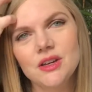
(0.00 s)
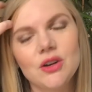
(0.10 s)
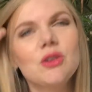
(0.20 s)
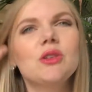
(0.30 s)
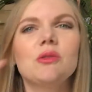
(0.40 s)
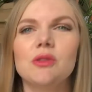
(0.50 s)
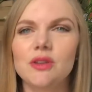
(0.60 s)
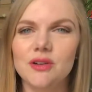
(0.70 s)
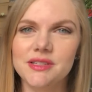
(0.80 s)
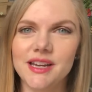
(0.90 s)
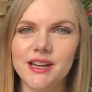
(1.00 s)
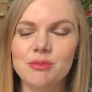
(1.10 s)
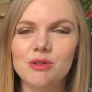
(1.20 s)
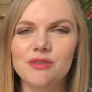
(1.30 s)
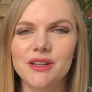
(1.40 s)
go through all the Aussie
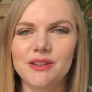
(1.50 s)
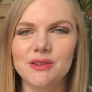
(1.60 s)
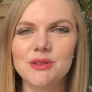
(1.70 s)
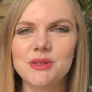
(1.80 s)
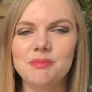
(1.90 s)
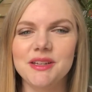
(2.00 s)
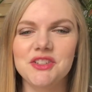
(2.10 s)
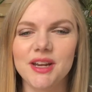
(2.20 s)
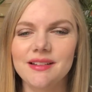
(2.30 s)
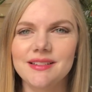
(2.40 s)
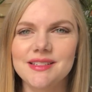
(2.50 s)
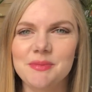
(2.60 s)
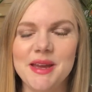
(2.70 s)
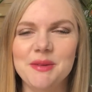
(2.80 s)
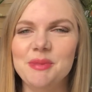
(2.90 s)
April videos, but Jaclyn's
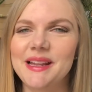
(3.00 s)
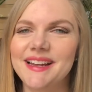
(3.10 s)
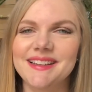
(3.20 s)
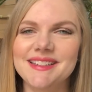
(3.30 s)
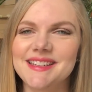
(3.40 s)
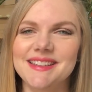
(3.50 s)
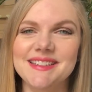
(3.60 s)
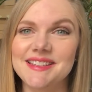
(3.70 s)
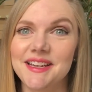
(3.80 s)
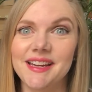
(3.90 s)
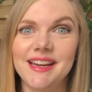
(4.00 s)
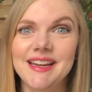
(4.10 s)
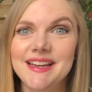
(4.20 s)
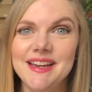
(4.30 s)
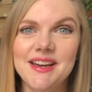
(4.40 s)
made a playlist and there's like
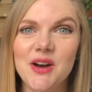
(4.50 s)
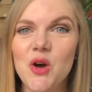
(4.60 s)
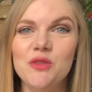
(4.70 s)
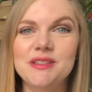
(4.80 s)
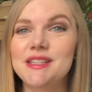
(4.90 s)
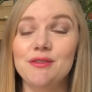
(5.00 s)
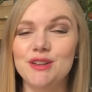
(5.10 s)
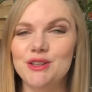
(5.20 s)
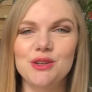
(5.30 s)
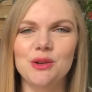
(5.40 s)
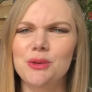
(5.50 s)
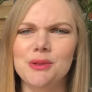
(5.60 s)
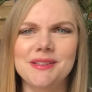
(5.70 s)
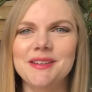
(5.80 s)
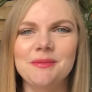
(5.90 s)
over 72
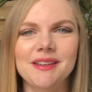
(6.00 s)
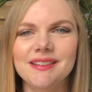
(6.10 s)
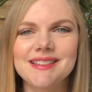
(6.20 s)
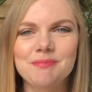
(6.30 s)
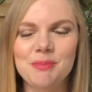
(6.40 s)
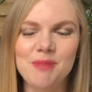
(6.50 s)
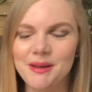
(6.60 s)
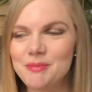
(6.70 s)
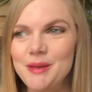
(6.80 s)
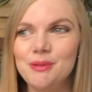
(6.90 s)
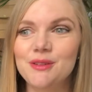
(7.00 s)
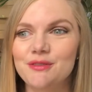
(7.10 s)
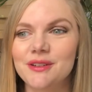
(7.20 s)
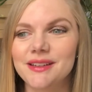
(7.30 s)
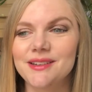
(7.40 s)
or something. Like, people
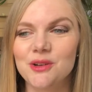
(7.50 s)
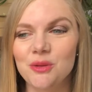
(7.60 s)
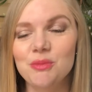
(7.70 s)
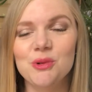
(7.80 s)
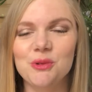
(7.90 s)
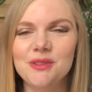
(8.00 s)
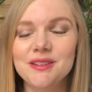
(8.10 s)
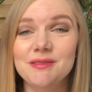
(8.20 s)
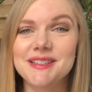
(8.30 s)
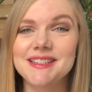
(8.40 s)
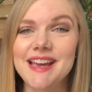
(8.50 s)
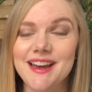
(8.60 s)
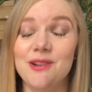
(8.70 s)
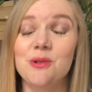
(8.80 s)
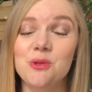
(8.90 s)
have really got on board with it, which is
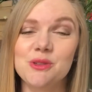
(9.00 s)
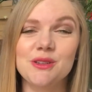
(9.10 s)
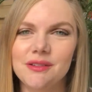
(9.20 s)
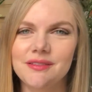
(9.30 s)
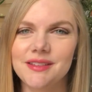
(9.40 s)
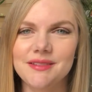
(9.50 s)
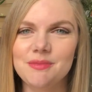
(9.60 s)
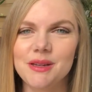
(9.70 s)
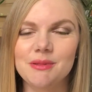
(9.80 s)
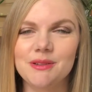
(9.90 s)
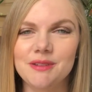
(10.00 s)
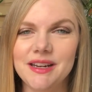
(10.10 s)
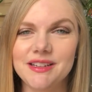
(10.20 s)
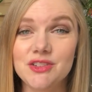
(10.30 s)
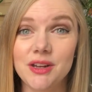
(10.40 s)
awesome that people are
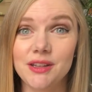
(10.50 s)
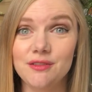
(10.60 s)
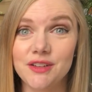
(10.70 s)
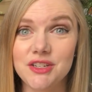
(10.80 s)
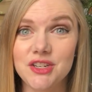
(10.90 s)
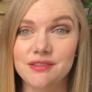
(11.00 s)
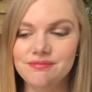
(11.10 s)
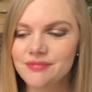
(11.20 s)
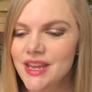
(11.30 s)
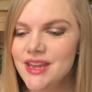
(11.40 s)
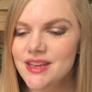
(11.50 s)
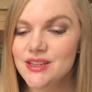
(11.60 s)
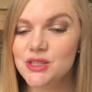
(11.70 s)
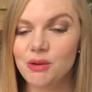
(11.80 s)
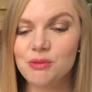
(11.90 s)
reading Australian fiction.
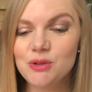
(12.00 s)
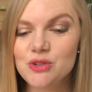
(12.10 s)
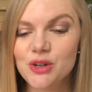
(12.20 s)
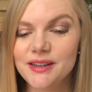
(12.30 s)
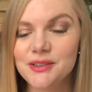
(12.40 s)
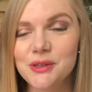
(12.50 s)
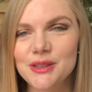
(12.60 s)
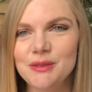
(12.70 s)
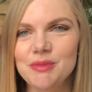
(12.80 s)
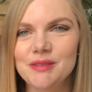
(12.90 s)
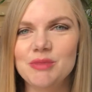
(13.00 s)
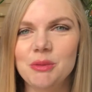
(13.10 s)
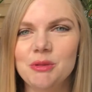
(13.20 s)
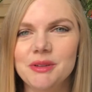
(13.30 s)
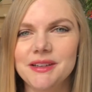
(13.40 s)
So I will try and look at them, but
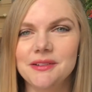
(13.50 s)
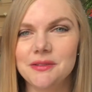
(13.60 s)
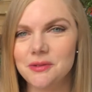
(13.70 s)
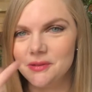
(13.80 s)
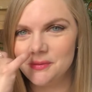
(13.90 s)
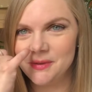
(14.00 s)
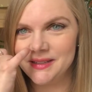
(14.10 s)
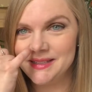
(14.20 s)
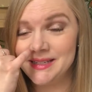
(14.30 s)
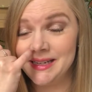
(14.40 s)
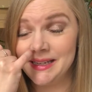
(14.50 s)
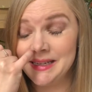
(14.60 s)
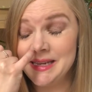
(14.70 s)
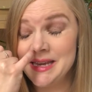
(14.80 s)
probably not all in one sitting.